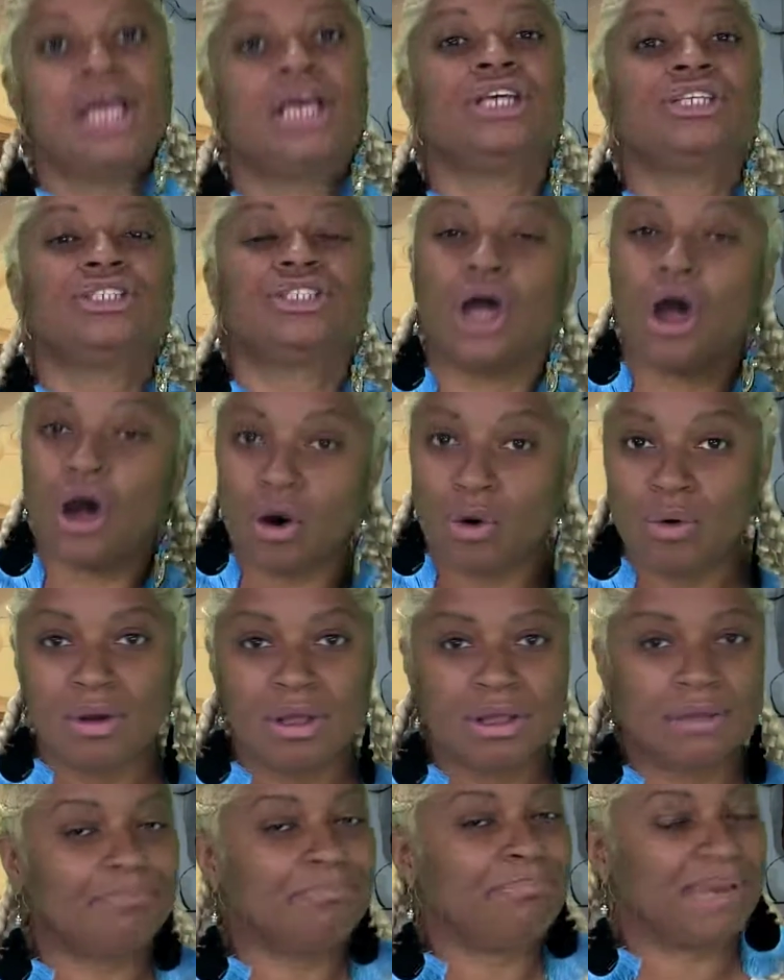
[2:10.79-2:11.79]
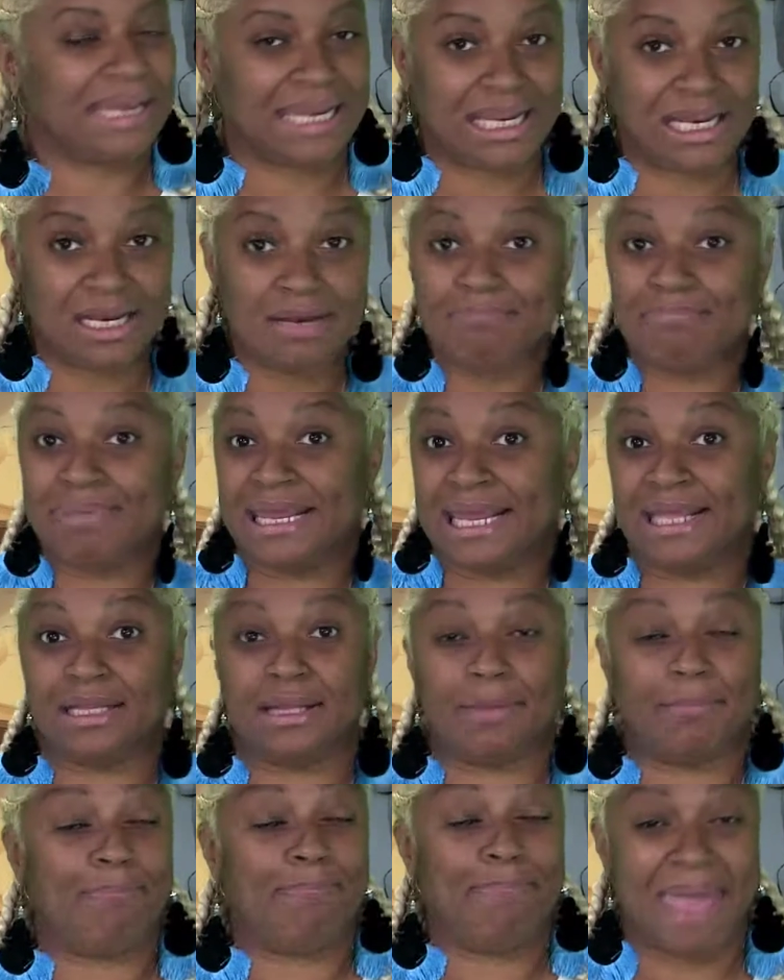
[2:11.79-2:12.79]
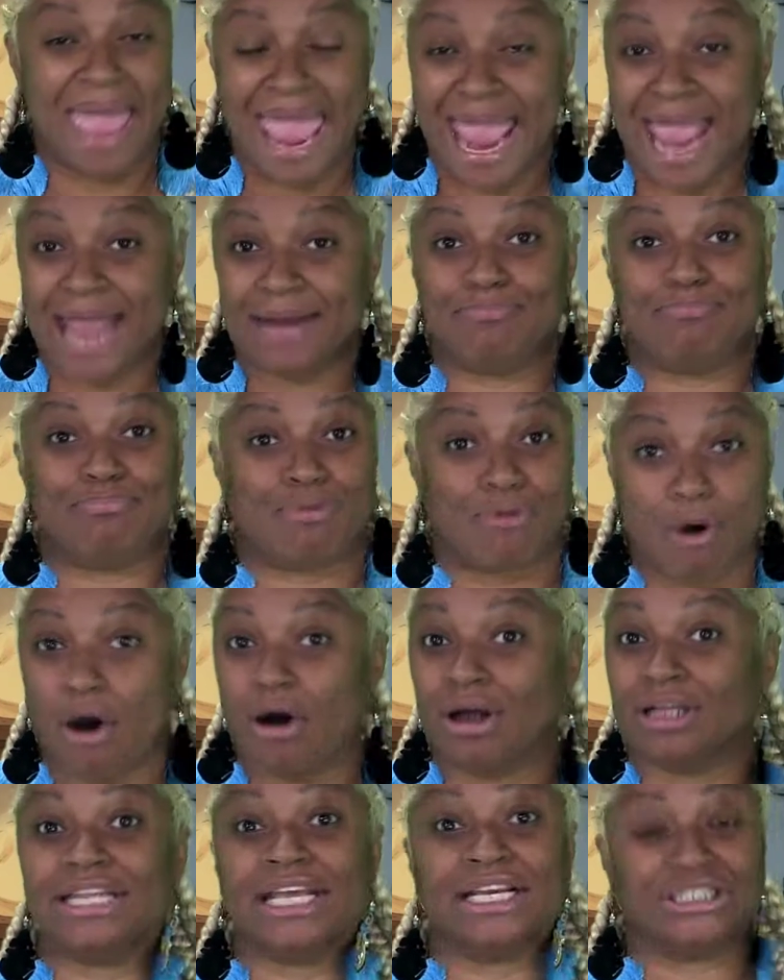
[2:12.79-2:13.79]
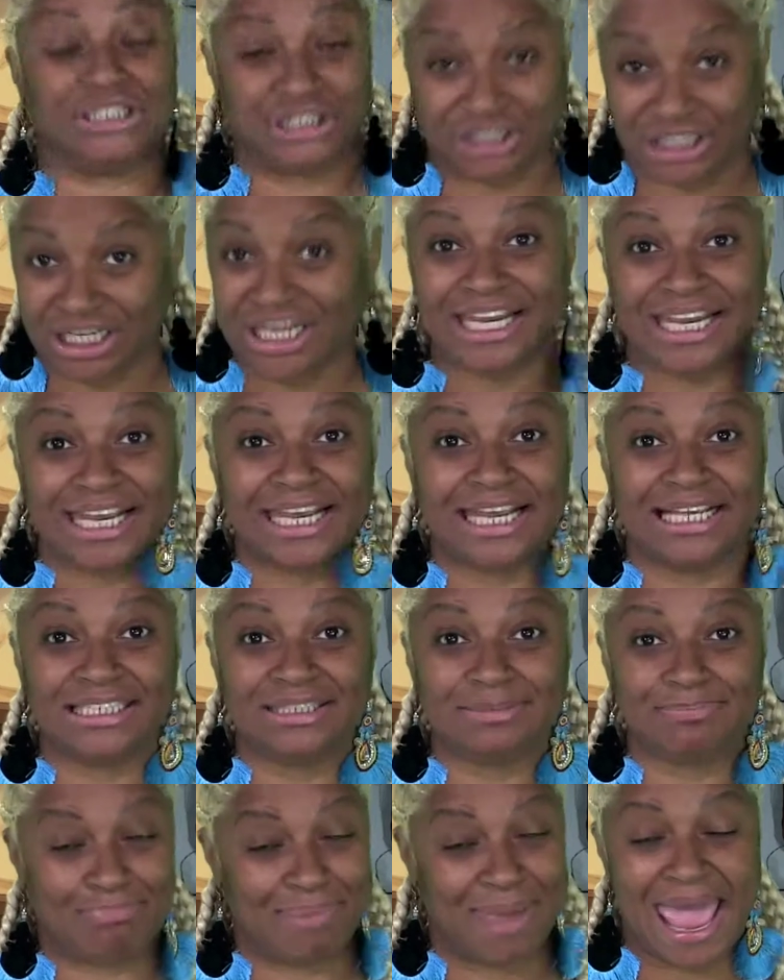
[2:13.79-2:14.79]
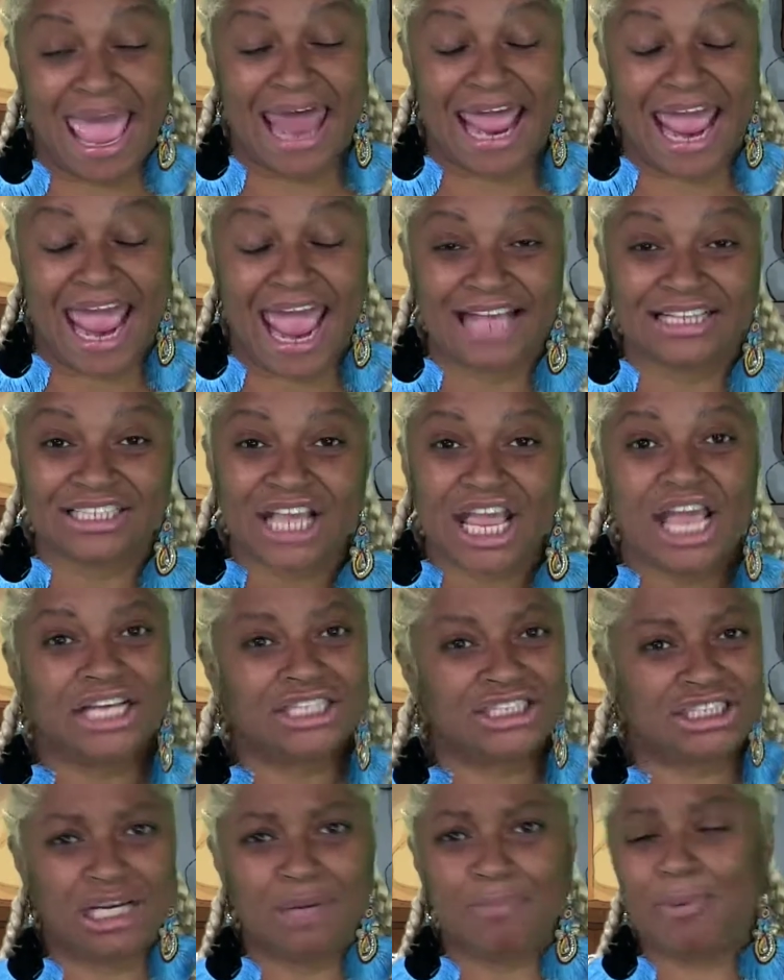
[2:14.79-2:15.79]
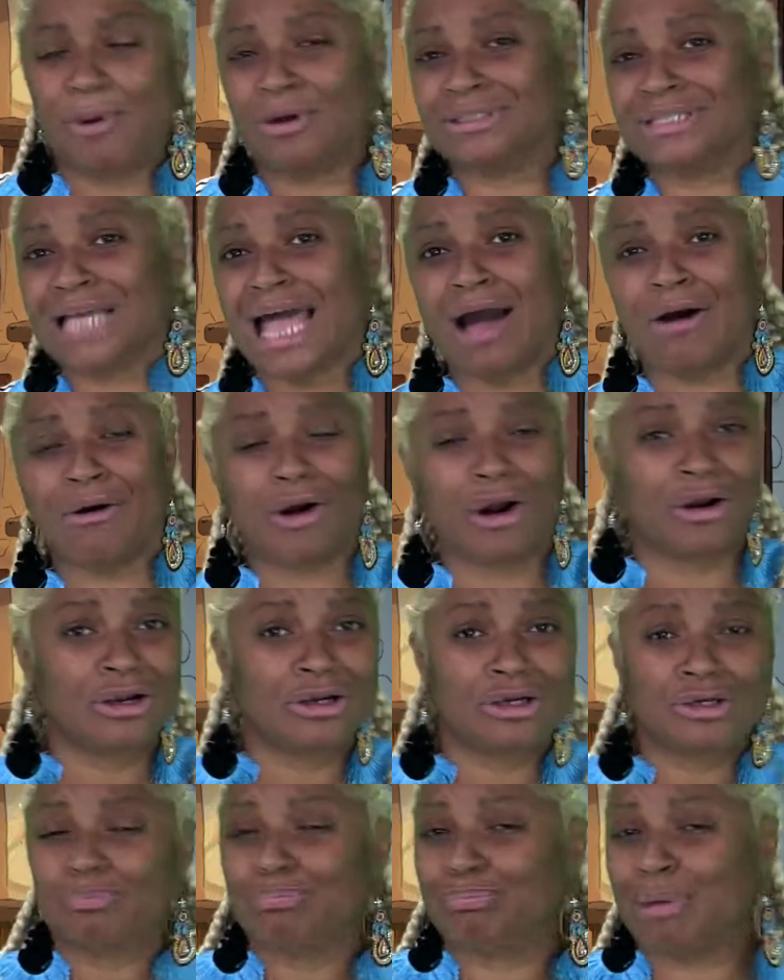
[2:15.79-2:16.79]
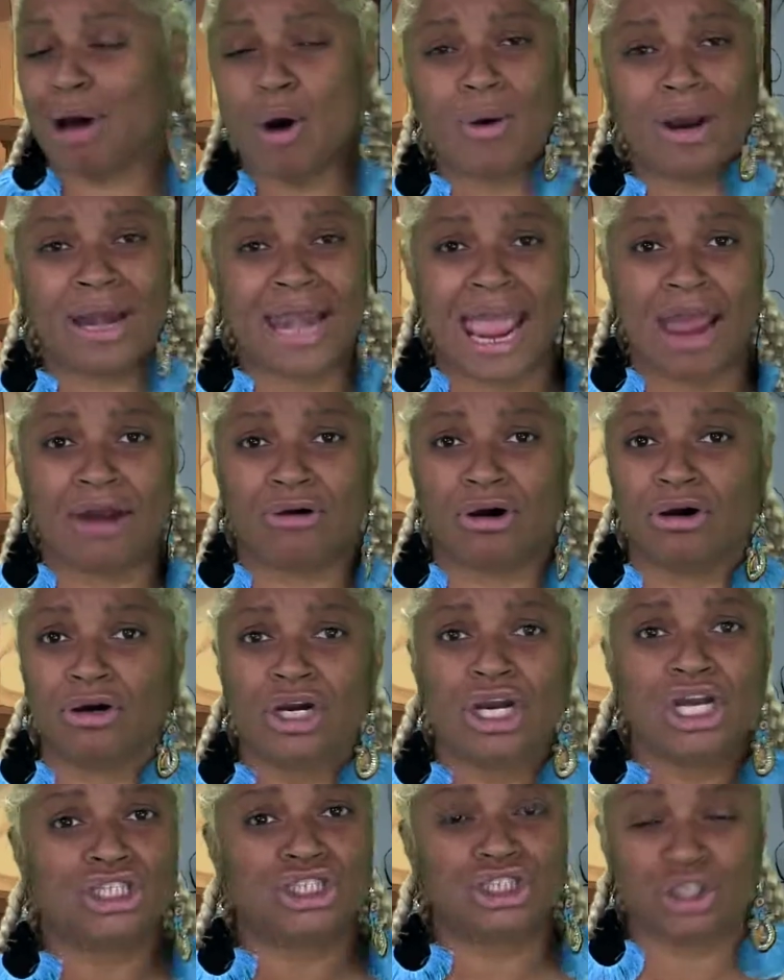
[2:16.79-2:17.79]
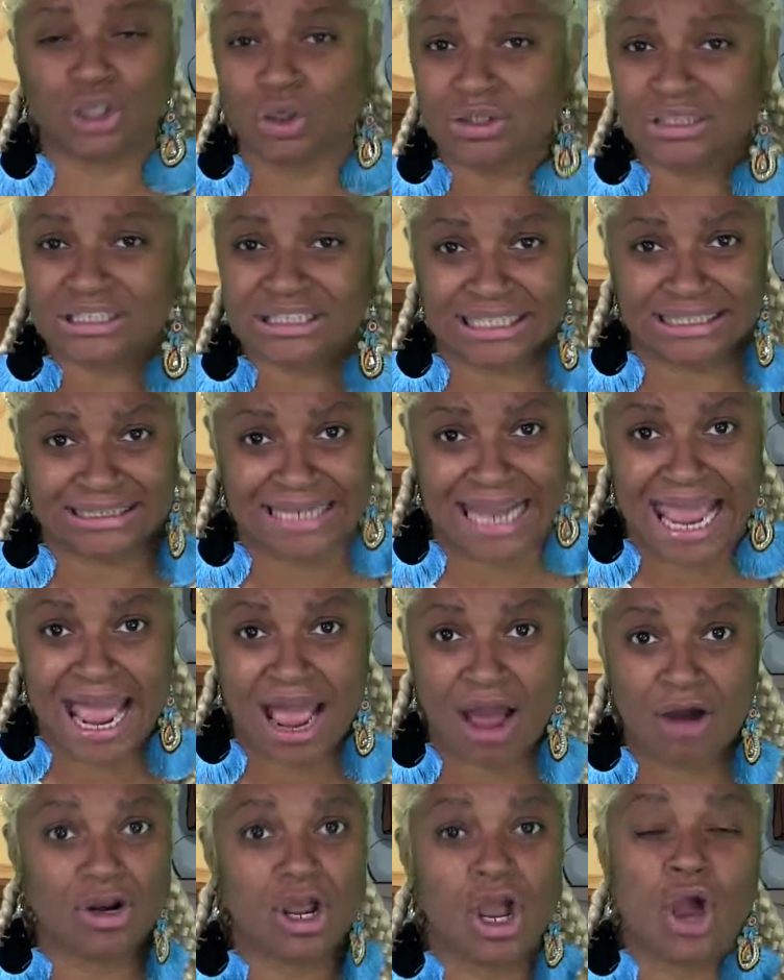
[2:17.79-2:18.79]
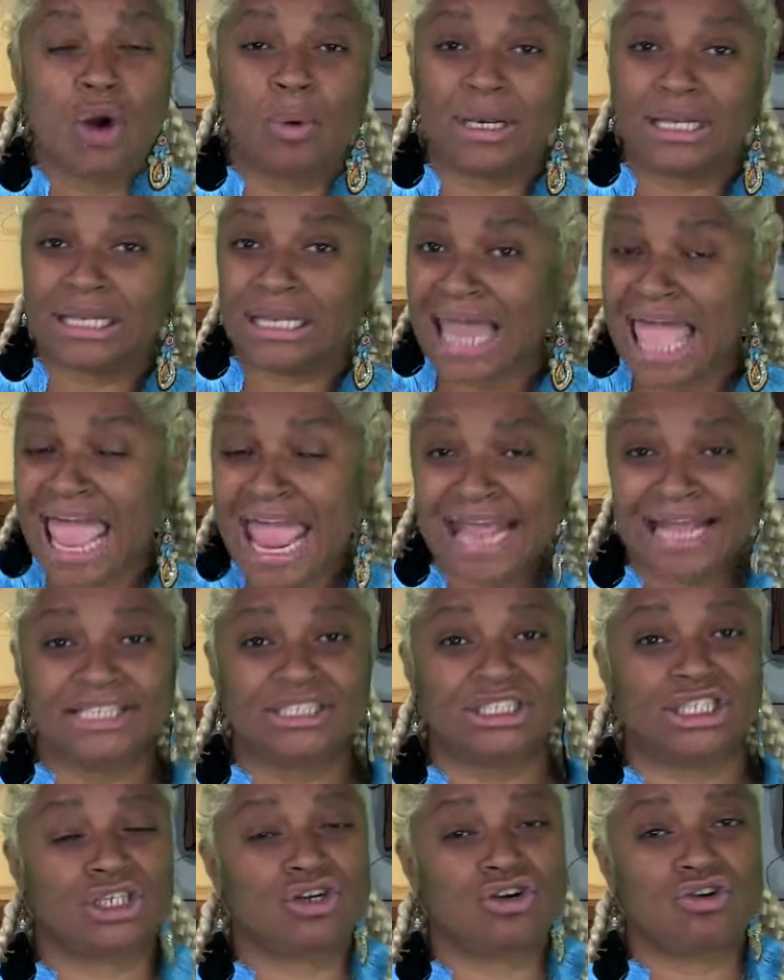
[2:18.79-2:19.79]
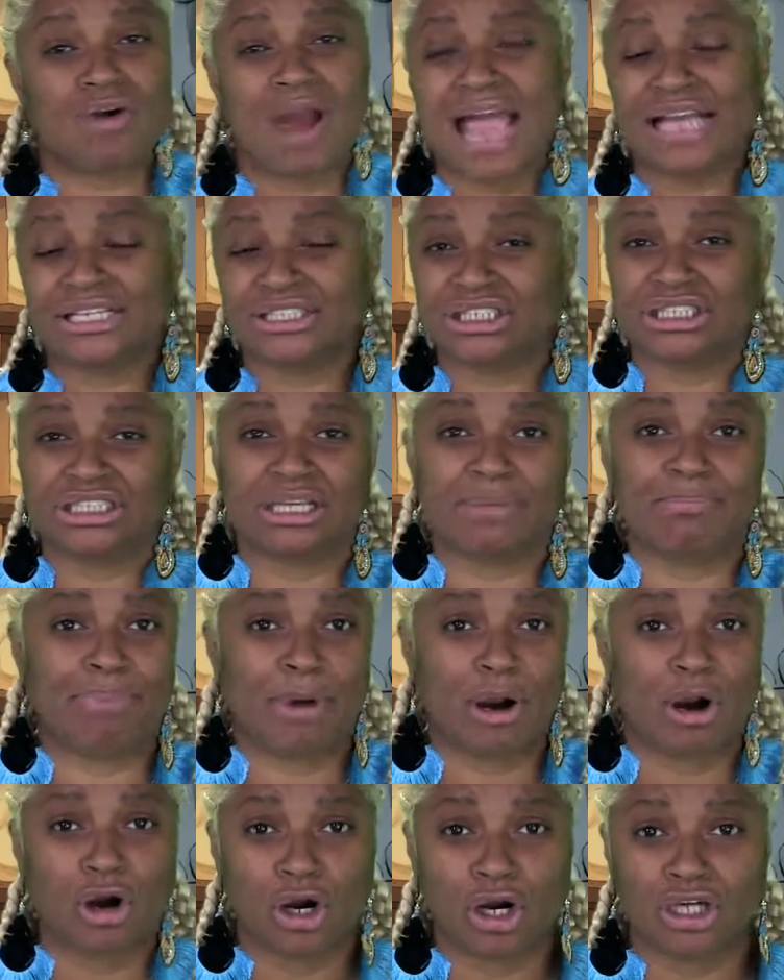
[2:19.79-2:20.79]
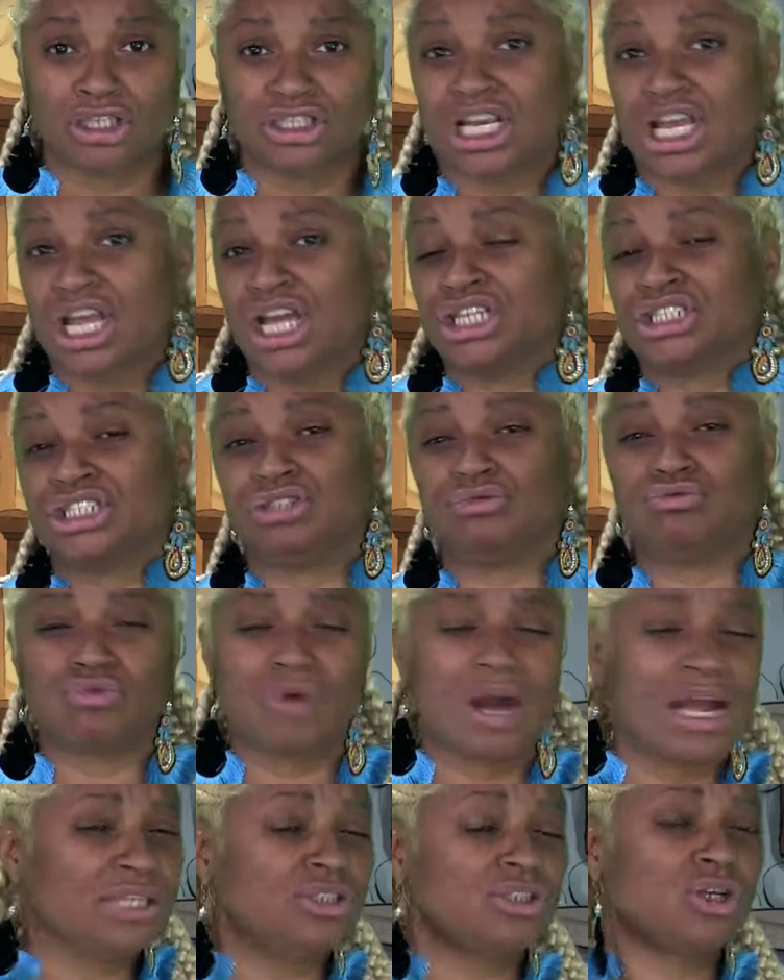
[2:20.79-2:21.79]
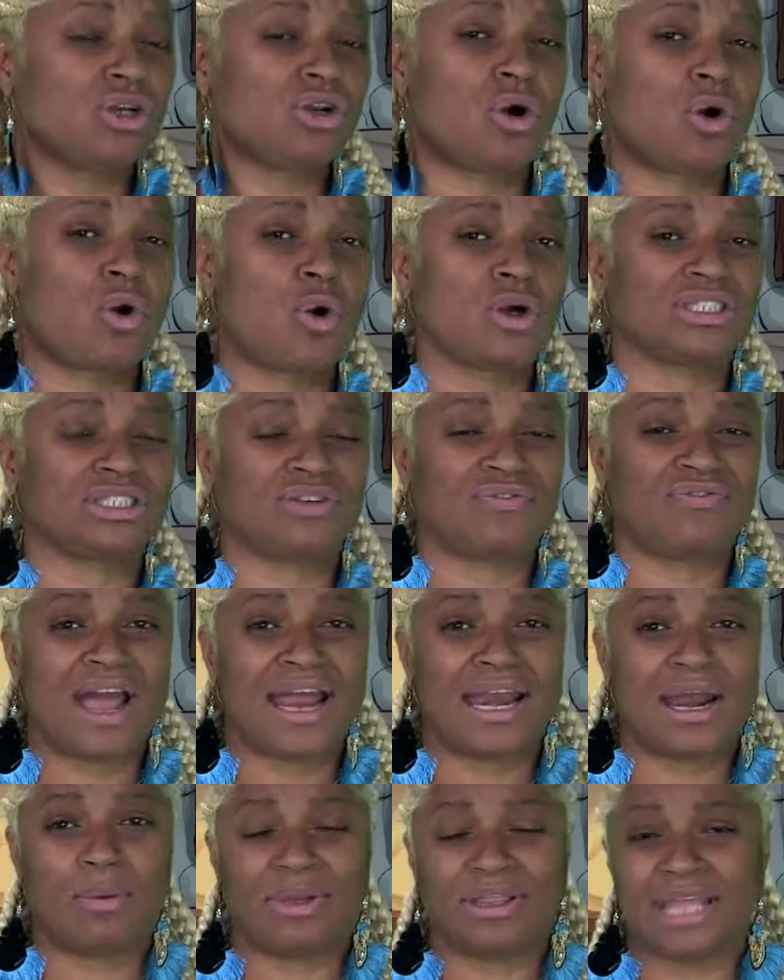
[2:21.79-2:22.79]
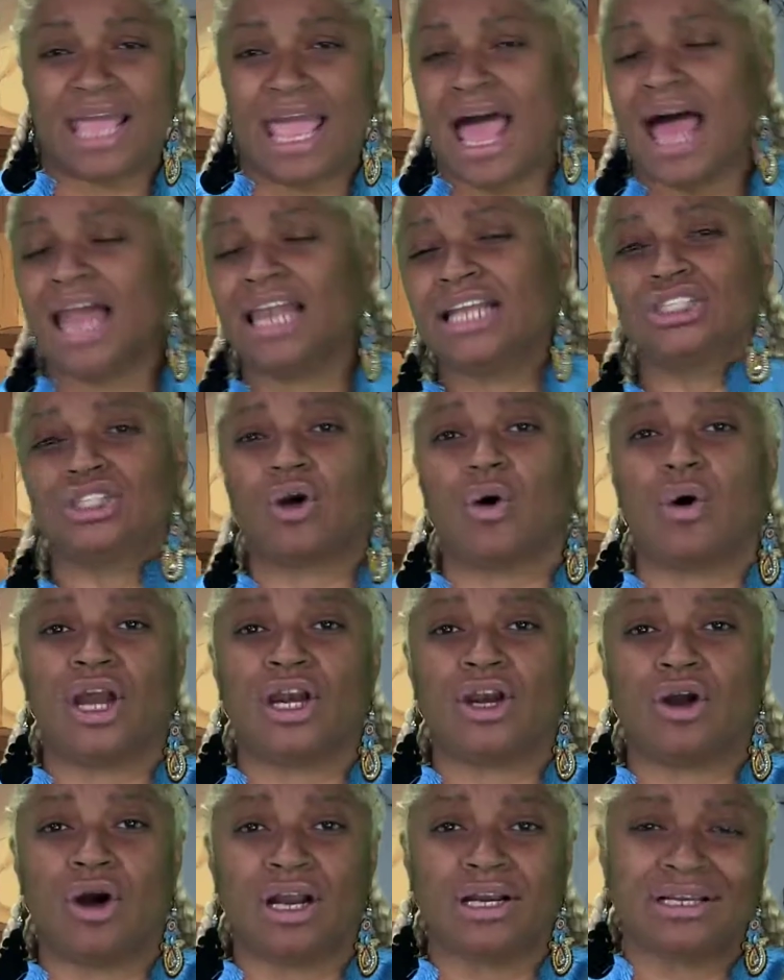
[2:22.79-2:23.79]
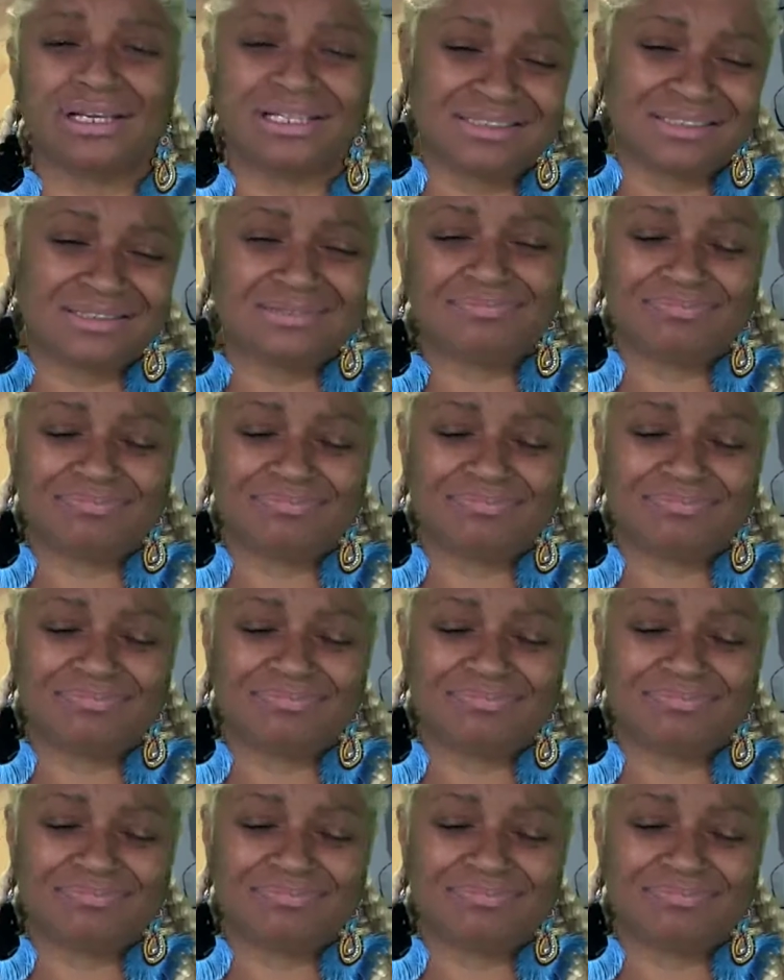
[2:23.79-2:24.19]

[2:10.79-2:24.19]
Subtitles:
So Bean, being the bad broad that she is, badass, she pulls out her bow and arrow, shoots it down, it lands, it crashes, it burns. She runs on her horse to find out what the hell is going on, because,